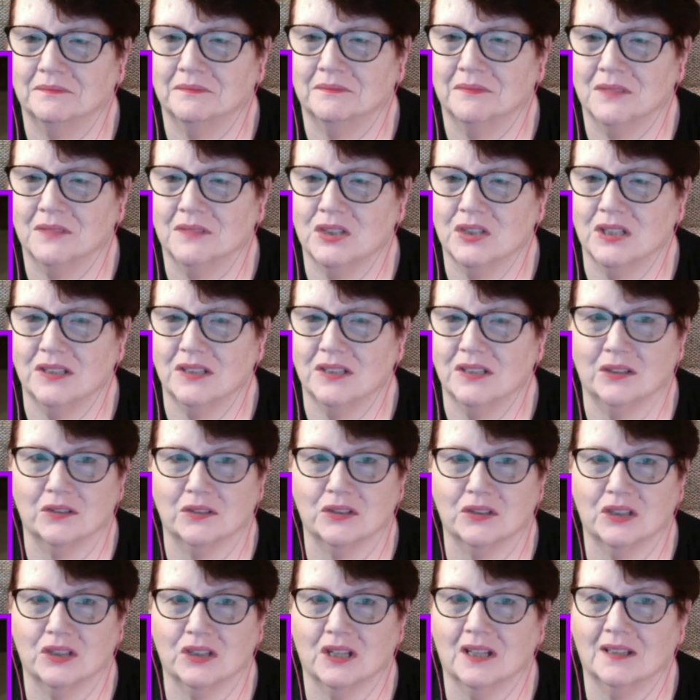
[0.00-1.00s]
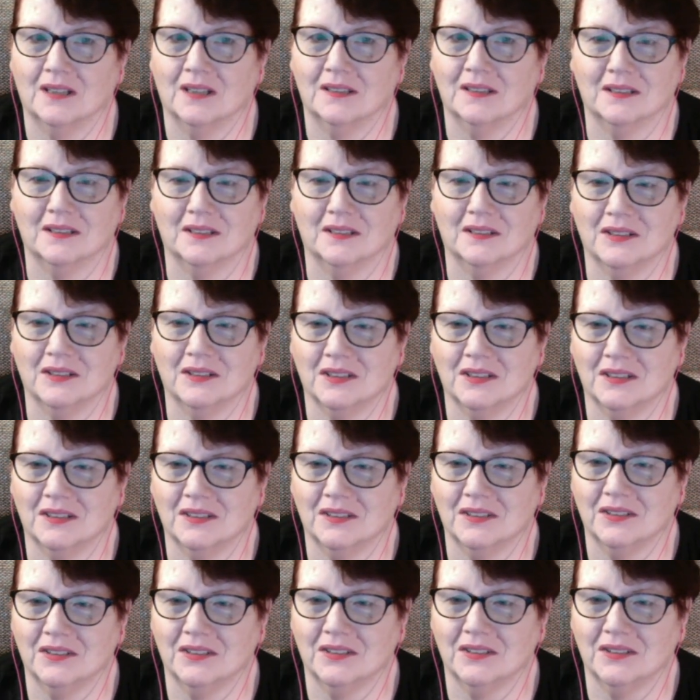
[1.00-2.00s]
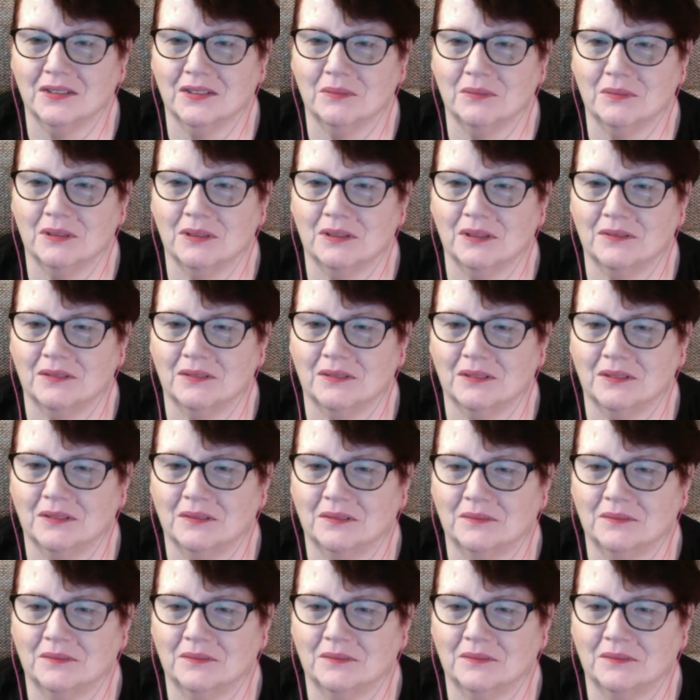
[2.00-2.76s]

She's so jealous of her sister. It's pitiful.